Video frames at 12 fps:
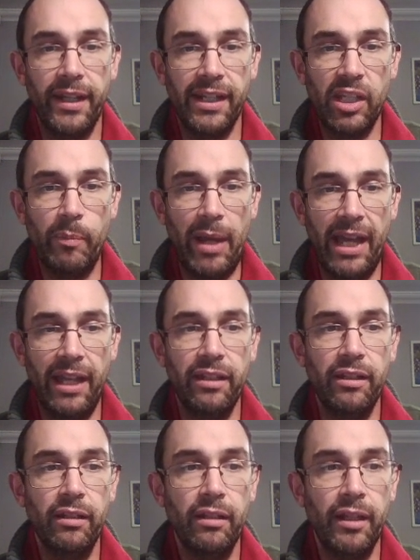
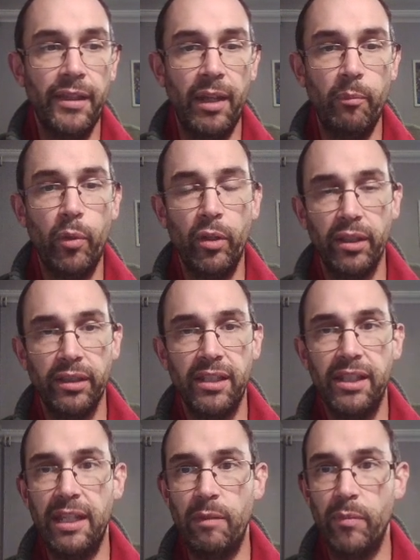expand and then pulling
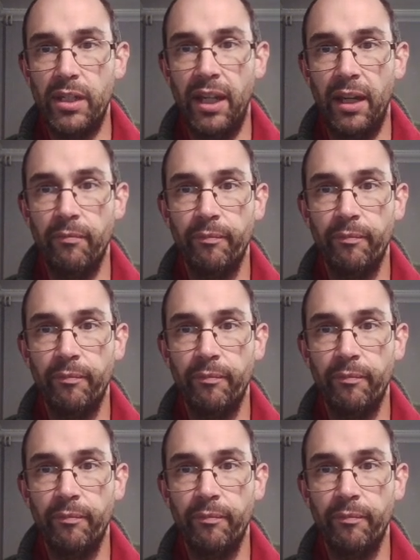the teams in